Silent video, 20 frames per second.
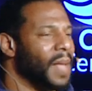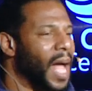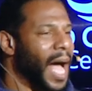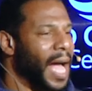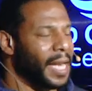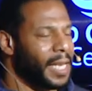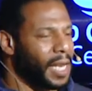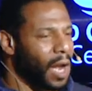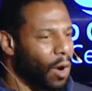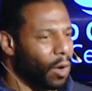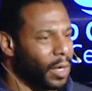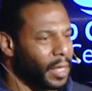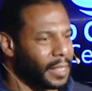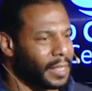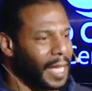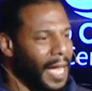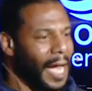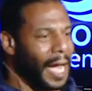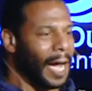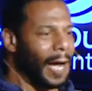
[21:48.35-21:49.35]
I
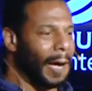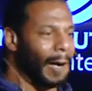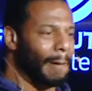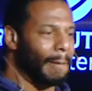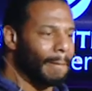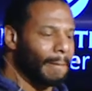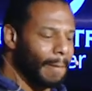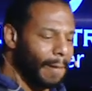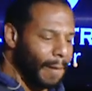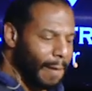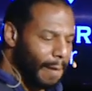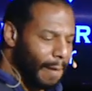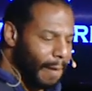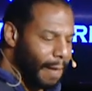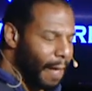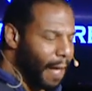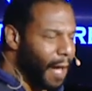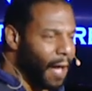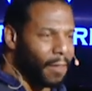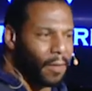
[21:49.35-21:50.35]
noticed how
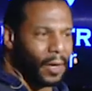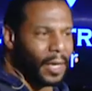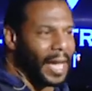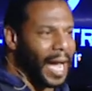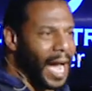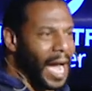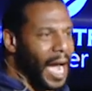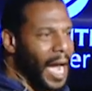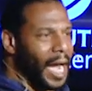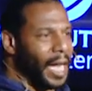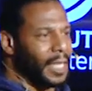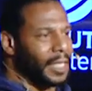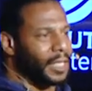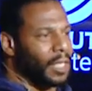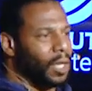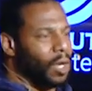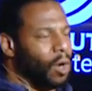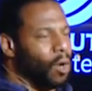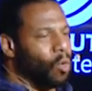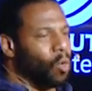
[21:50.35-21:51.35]
other
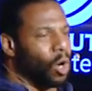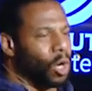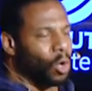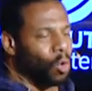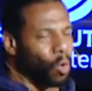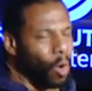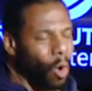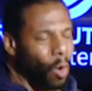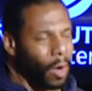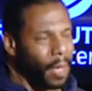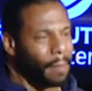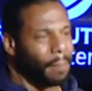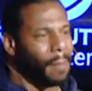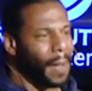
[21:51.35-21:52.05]
guys were growing